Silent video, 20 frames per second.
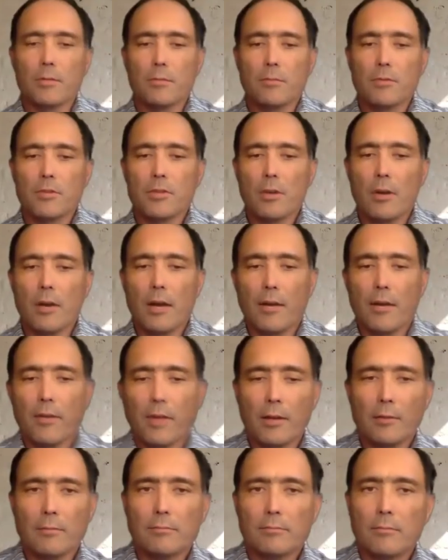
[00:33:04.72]
So I
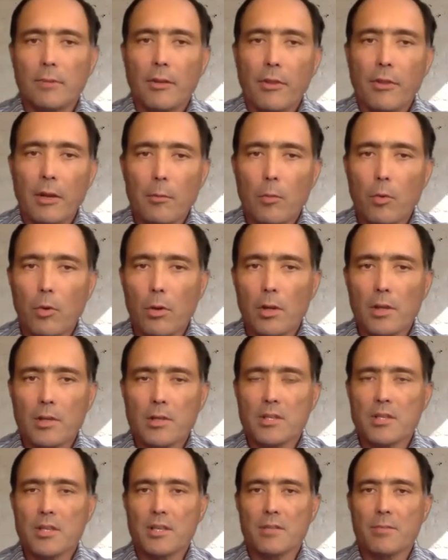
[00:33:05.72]
think more or
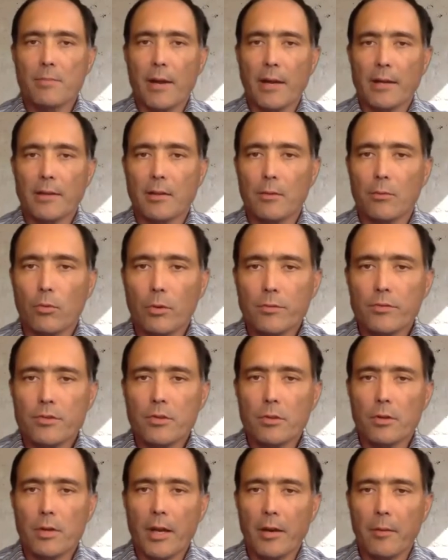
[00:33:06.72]
less as expected. Wolves
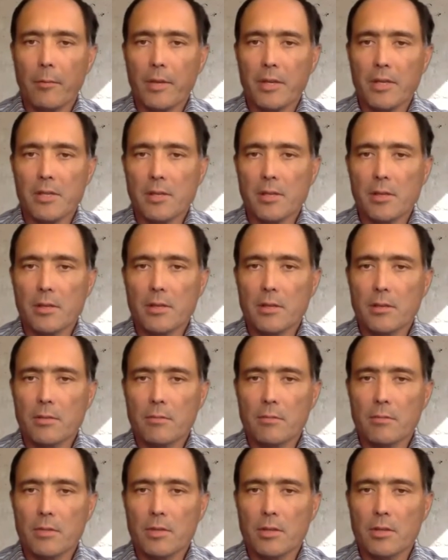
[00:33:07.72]
took care of business
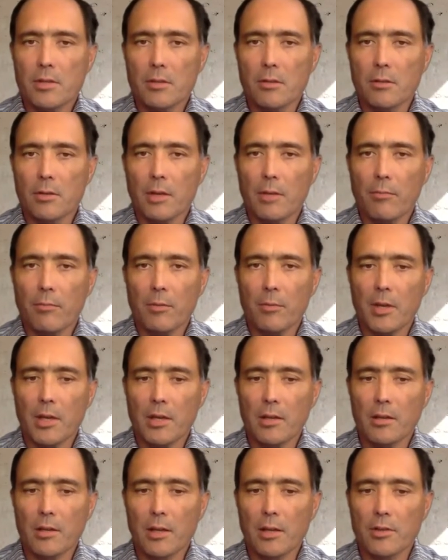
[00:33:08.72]
to still keep them in
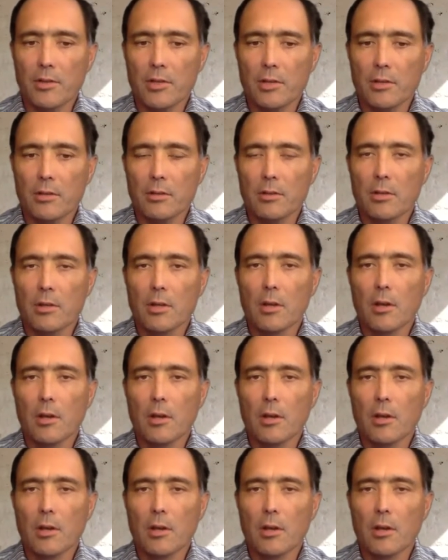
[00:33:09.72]
contention.